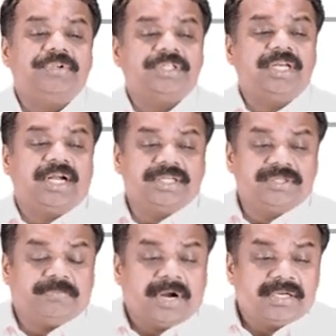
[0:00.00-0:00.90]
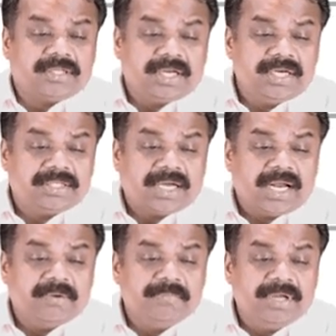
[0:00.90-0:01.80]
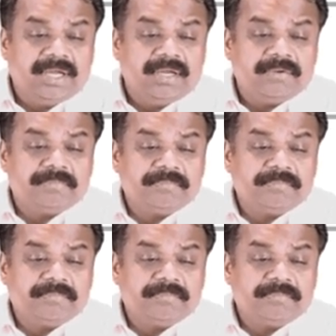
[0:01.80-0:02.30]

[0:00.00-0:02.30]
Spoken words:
is inconsistent with Part 3 shall be